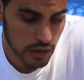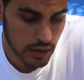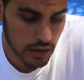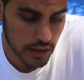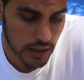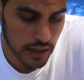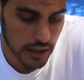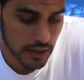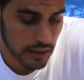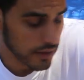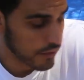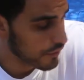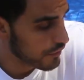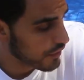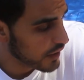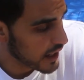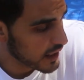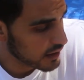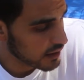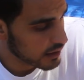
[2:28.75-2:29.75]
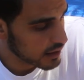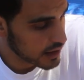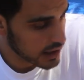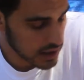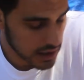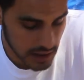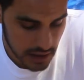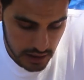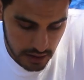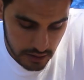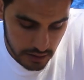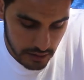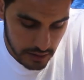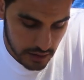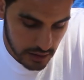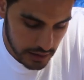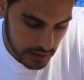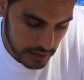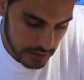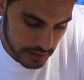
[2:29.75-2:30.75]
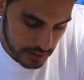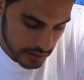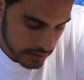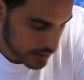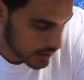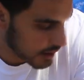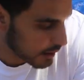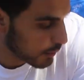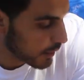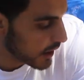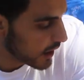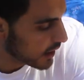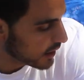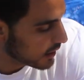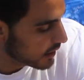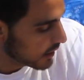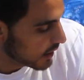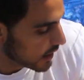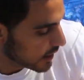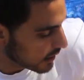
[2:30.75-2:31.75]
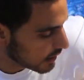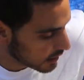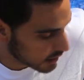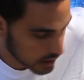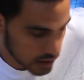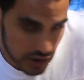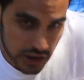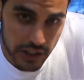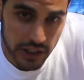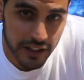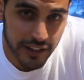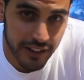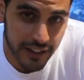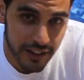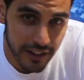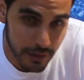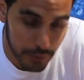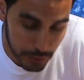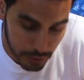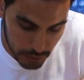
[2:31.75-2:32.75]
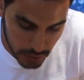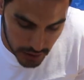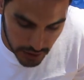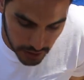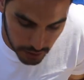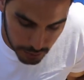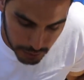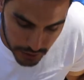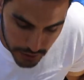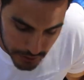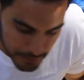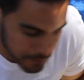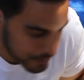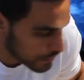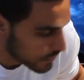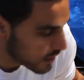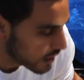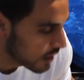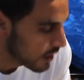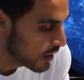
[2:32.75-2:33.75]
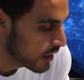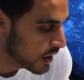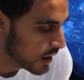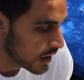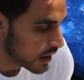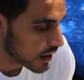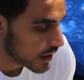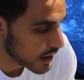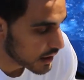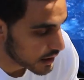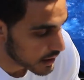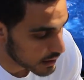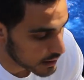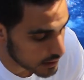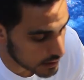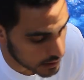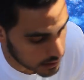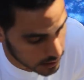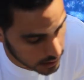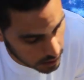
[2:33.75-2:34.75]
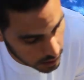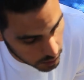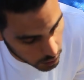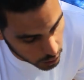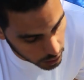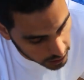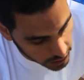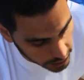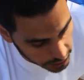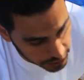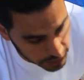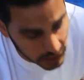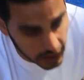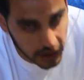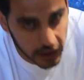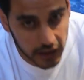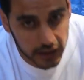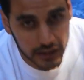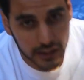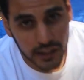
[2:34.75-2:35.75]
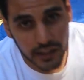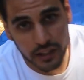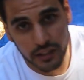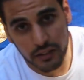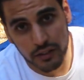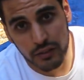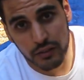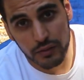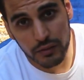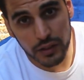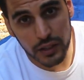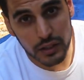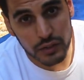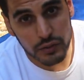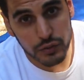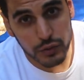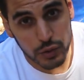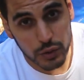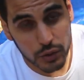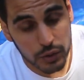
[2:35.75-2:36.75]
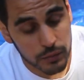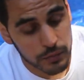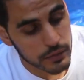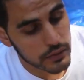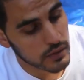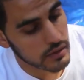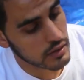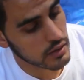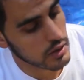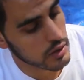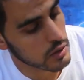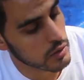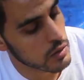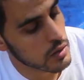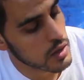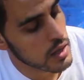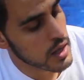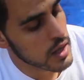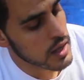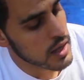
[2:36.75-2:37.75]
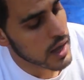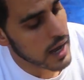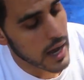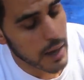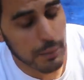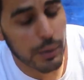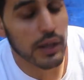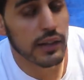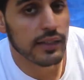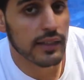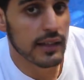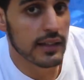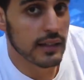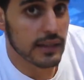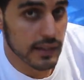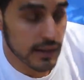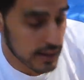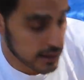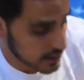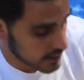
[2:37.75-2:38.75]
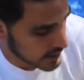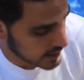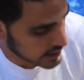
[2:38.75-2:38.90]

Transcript: Then the final thing here is, got my handy dandy little chair here helping me out, but is 100 octane race fuel. So I bought this. This is